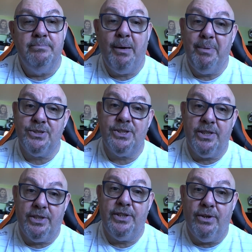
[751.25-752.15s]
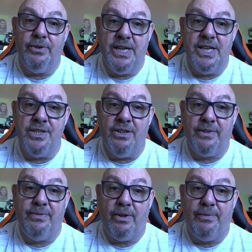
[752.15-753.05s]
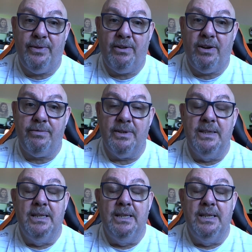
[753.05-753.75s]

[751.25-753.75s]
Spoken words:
Maybe I should have got a donkey, it's not as far off.